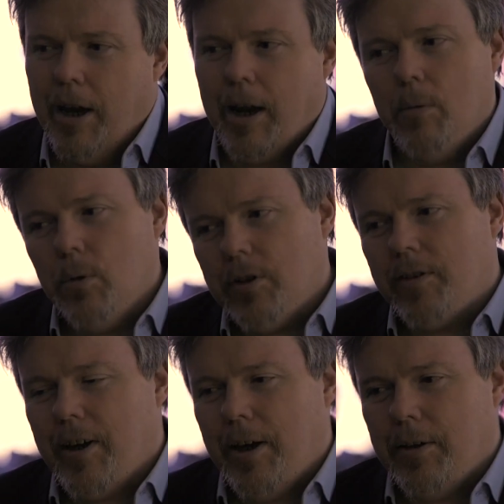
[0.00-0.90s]
and I would
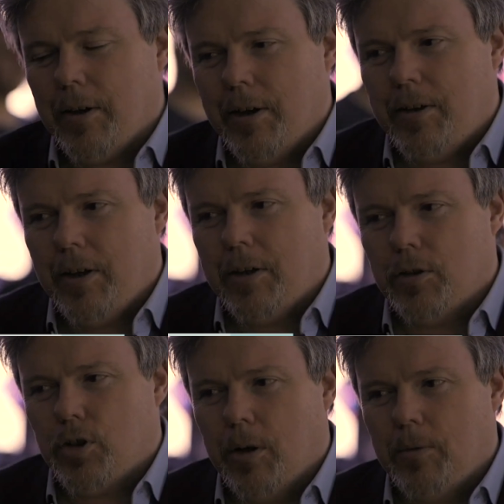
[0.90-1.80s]
say that I think
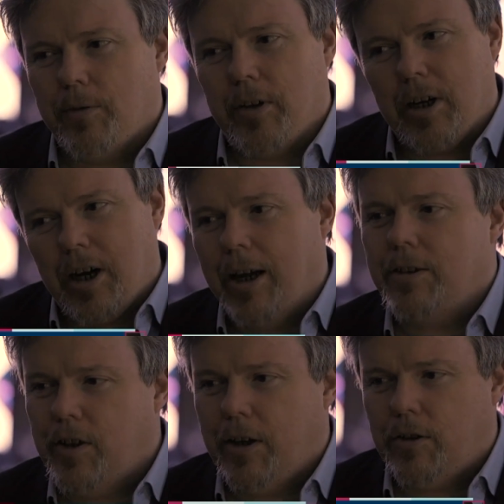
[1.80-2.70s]
in terms of the
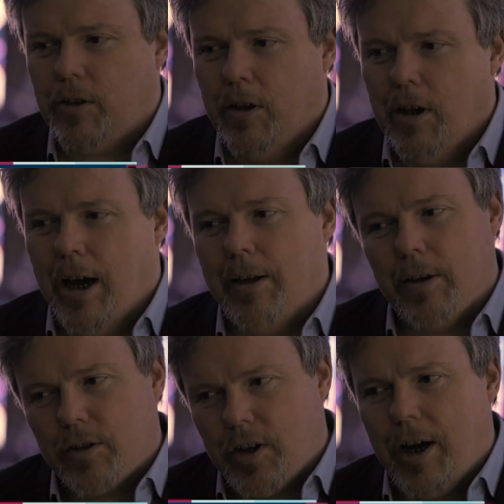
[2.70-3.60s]
content and
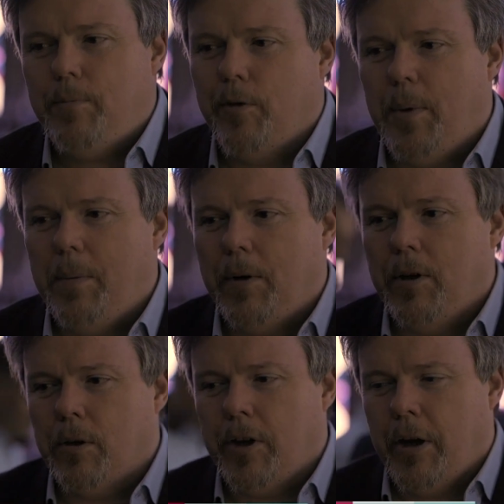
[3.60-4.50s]
the type of people who are